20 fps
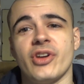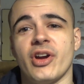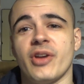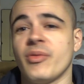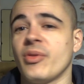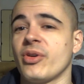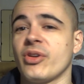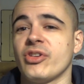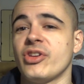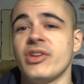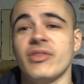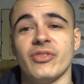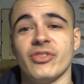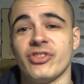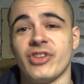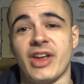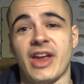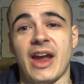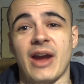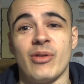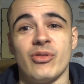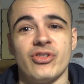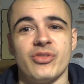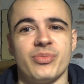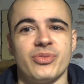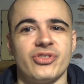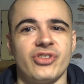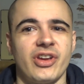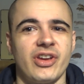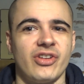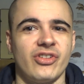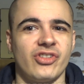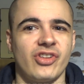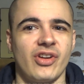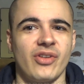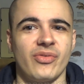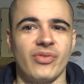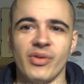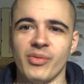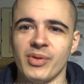I'm not going to even say how do you protect
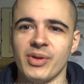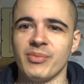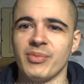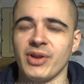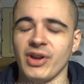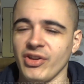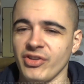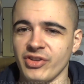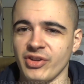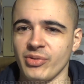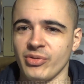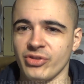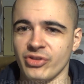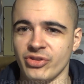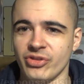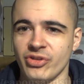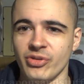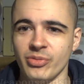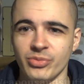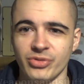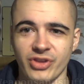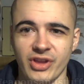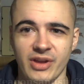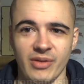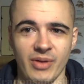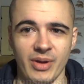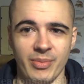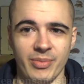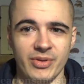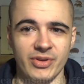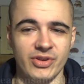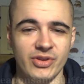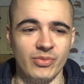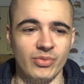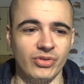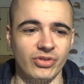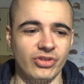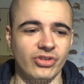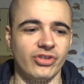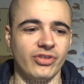yourself from it, because it was a doomsday weapon. You
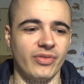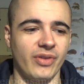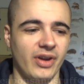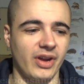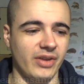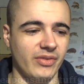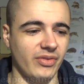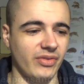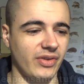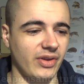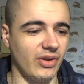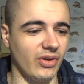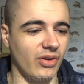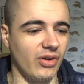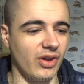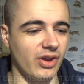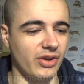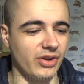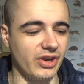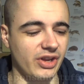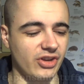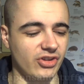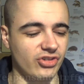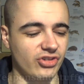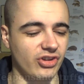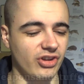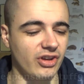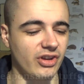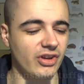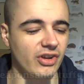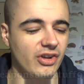wouldn't survive if it got unleashed.